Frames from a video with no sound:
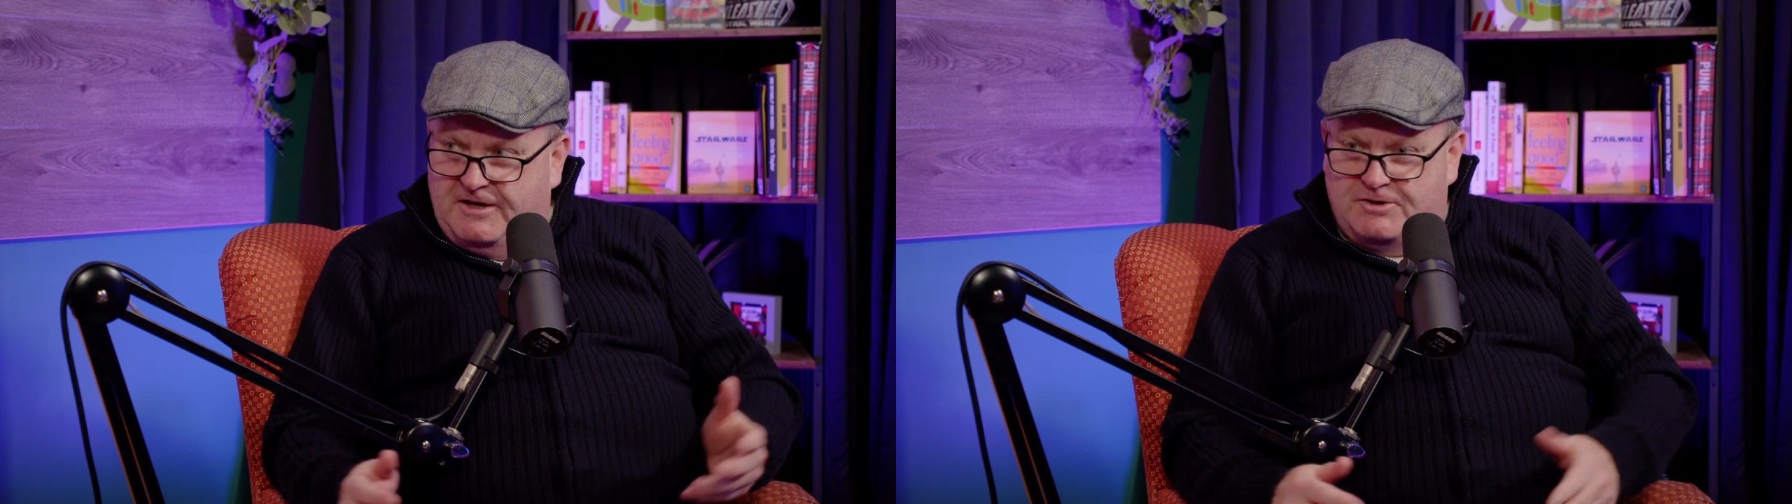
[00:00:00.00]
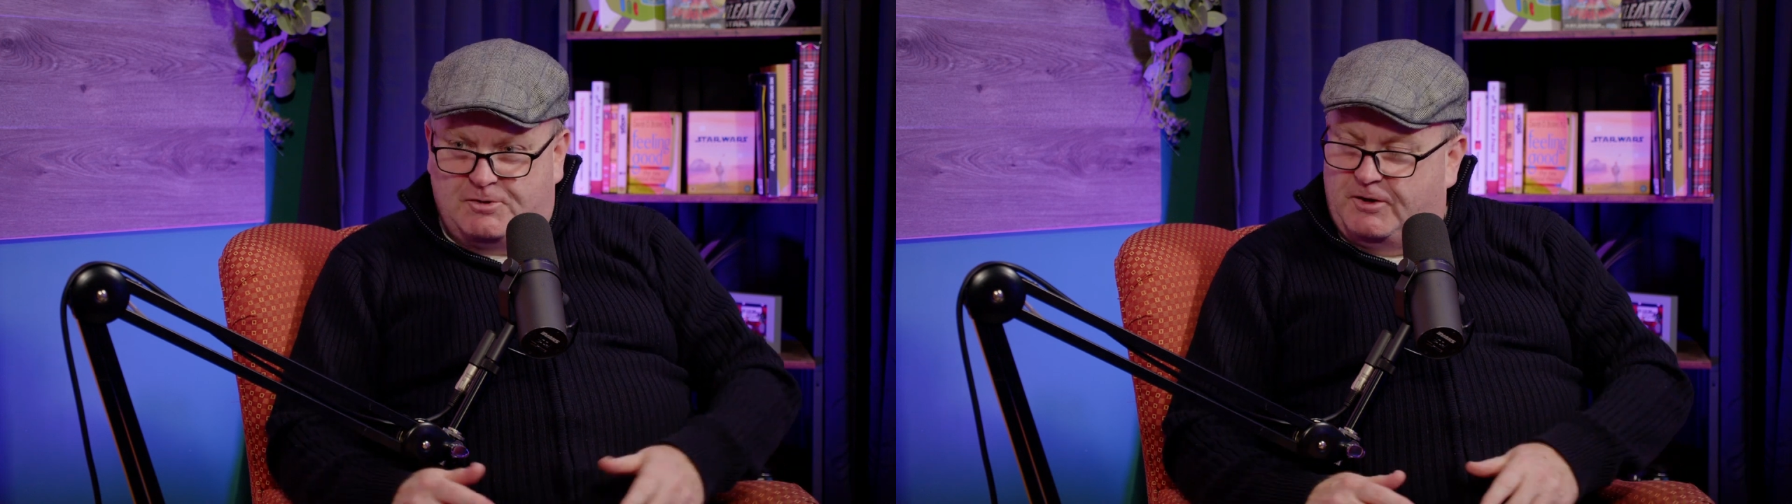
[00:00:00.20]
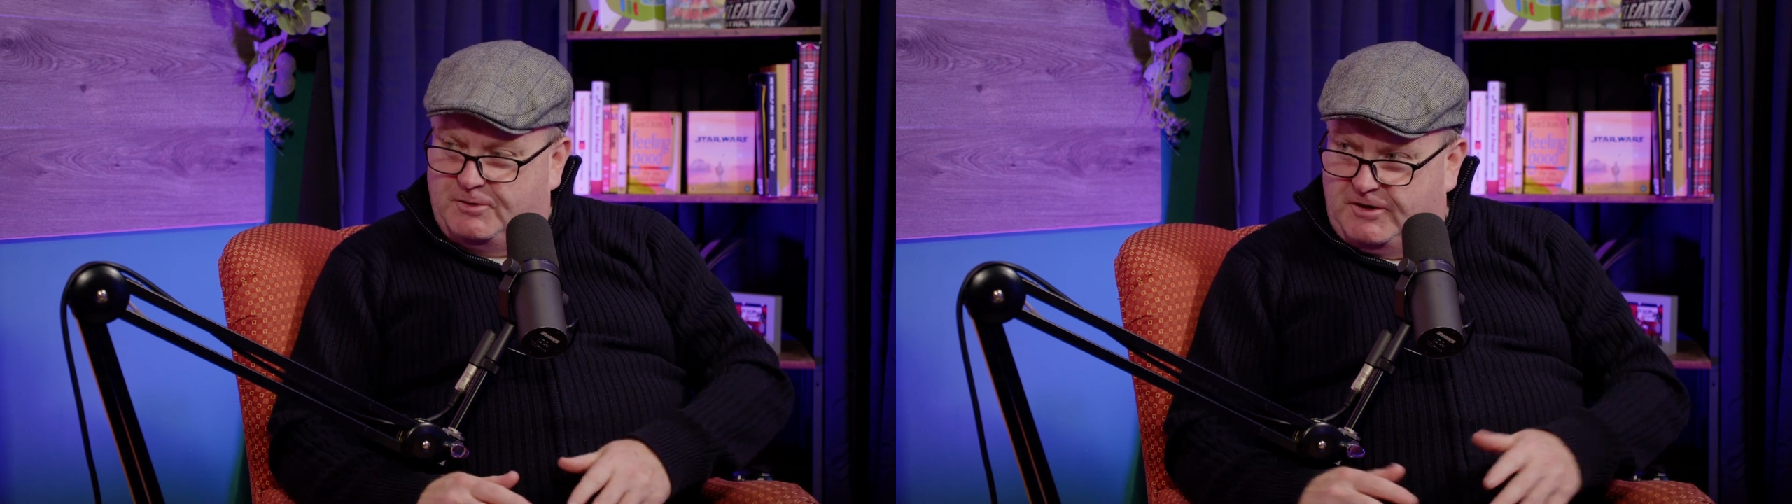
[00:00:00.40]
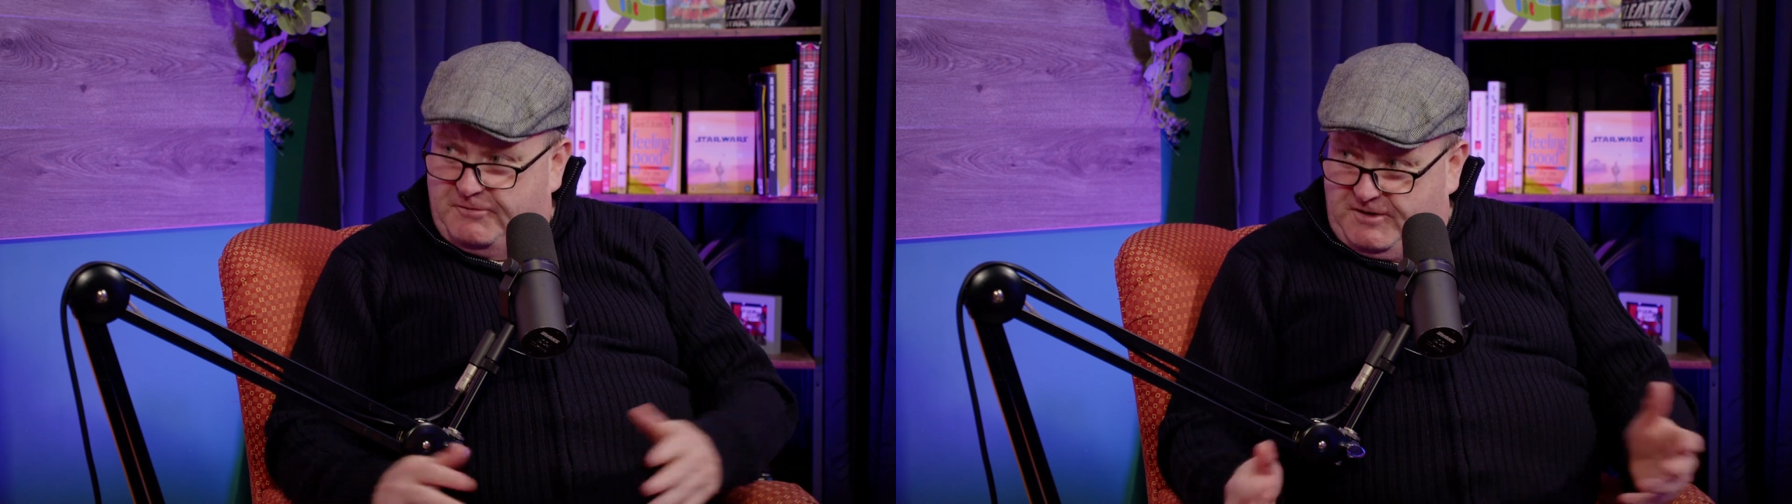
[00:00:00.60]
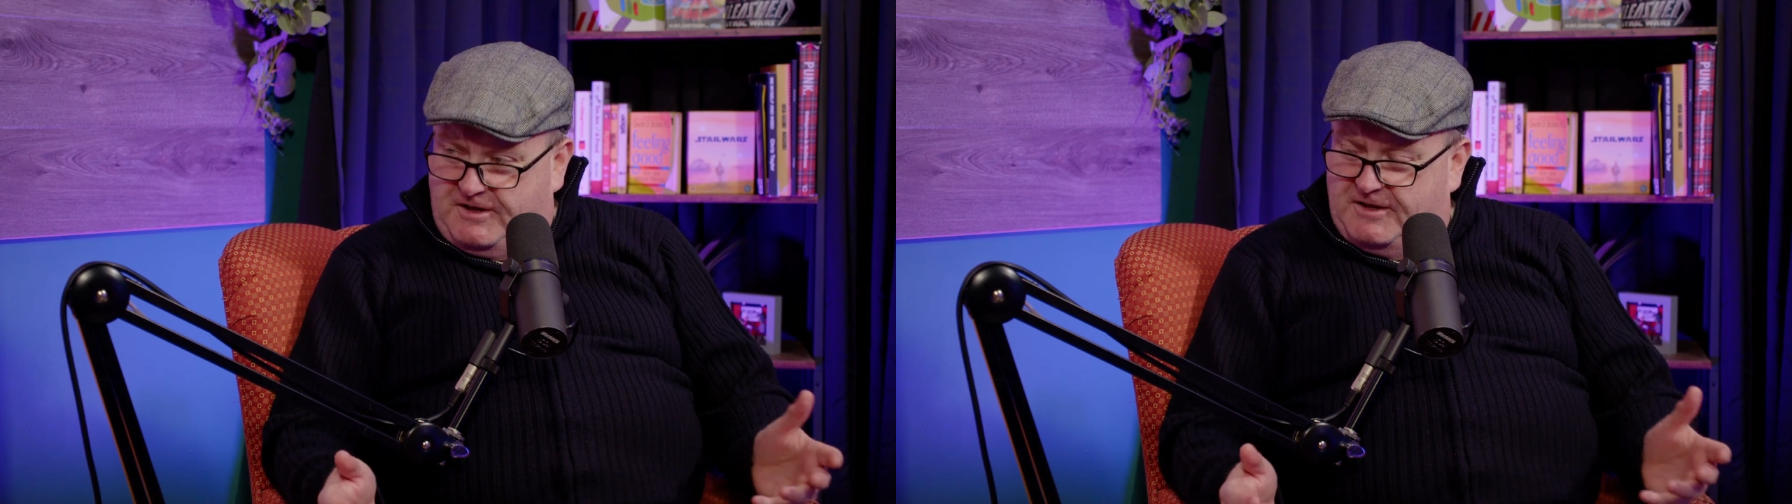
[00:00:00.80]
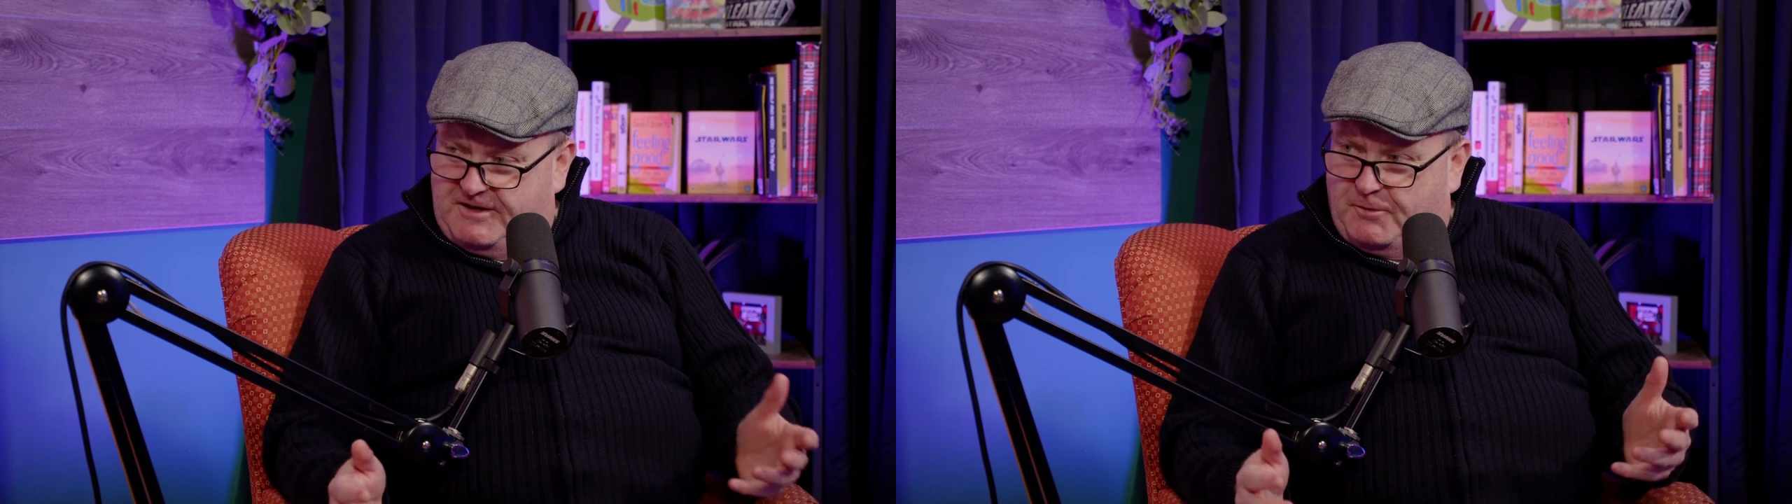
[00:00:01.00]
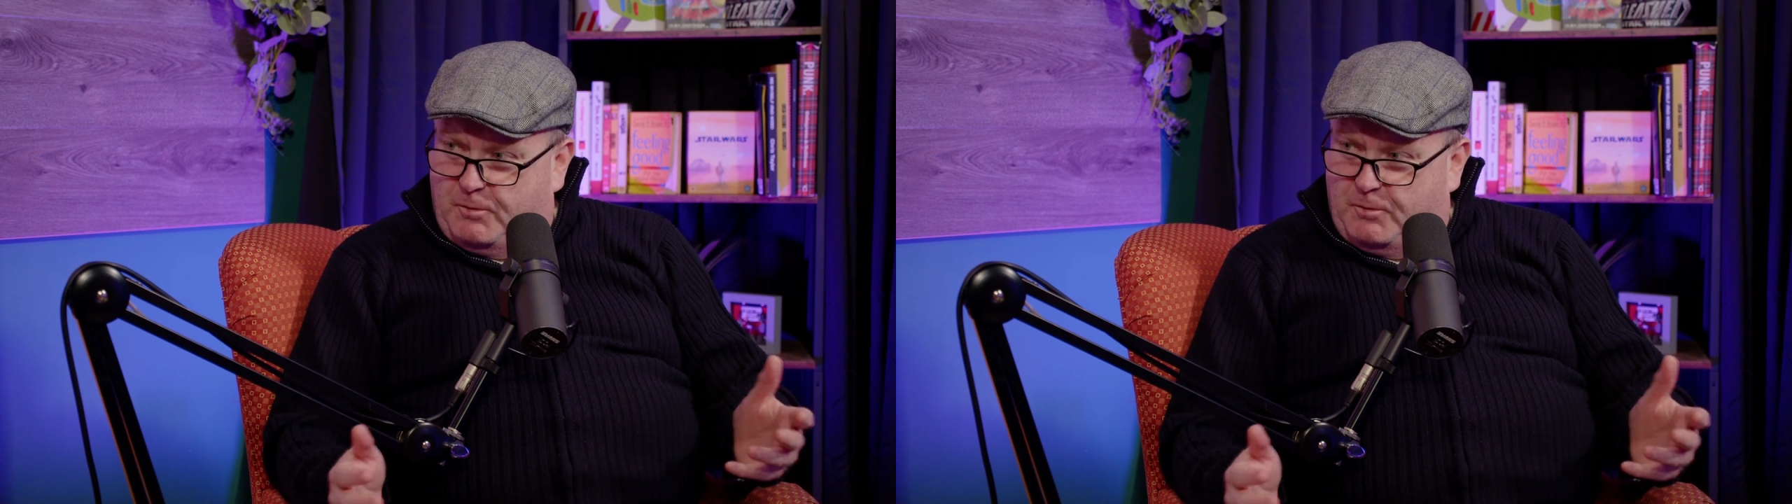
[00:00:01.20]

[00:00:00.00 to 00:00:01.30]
so I don't have to hear your